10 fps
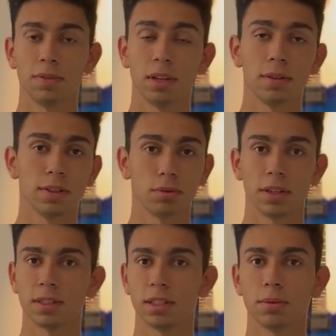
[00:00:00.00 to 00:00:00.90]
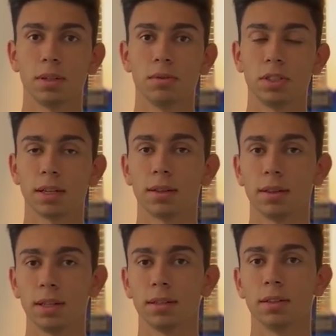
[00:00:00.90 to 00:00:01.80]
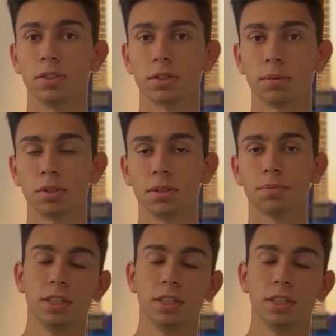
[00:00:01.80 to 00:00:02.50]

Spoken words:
if any of this resonates with you, check the link in the description.